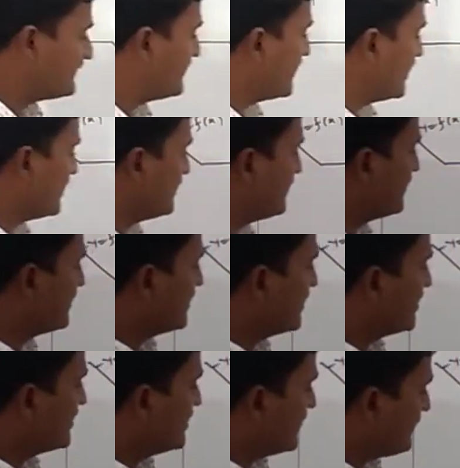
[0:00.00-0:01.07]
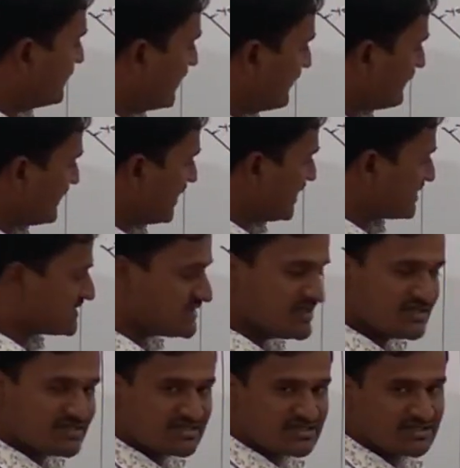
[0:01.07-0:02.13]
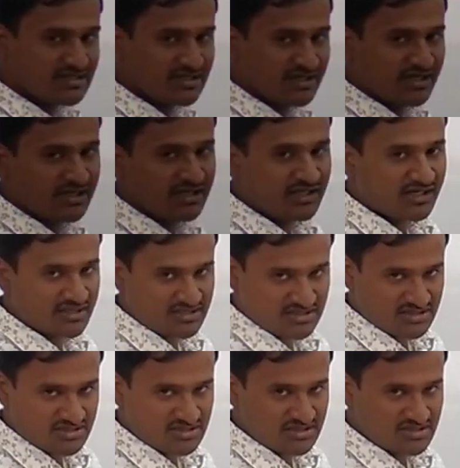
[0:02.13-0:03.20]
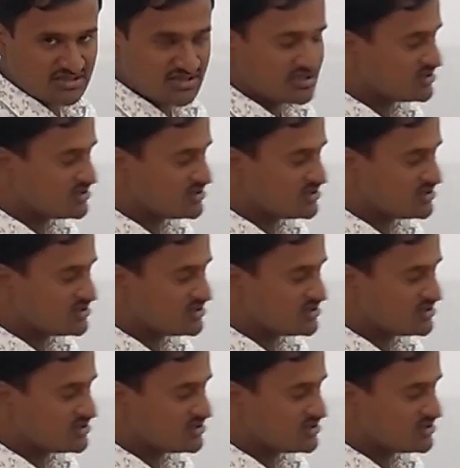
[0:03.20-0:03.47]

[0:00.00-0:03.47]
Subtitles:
then f of x is decreases.